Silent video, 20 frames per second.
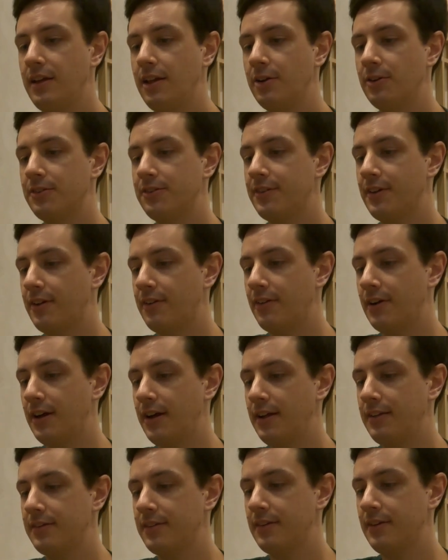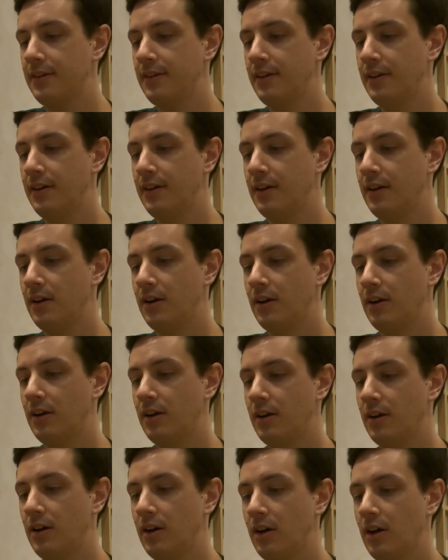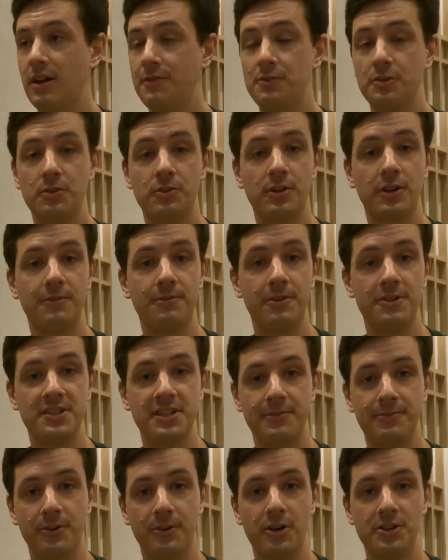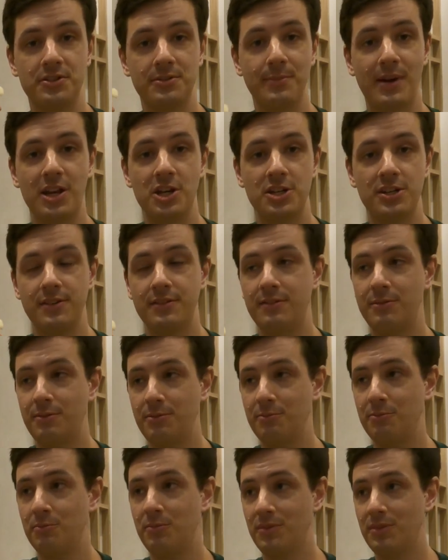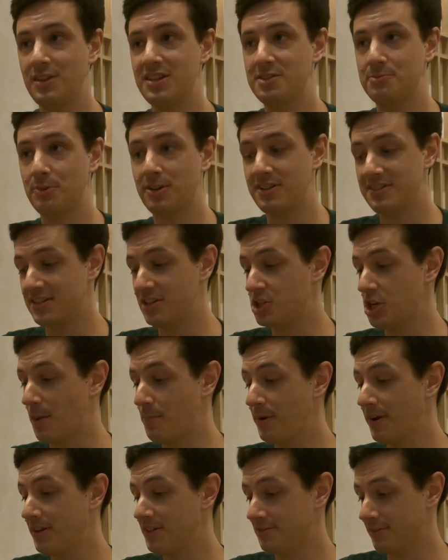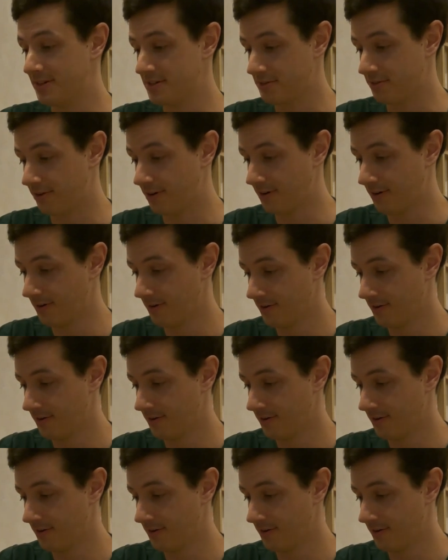gyoza, right? You have to cook it first. I forgot to mention this one is a Japanese restaurant.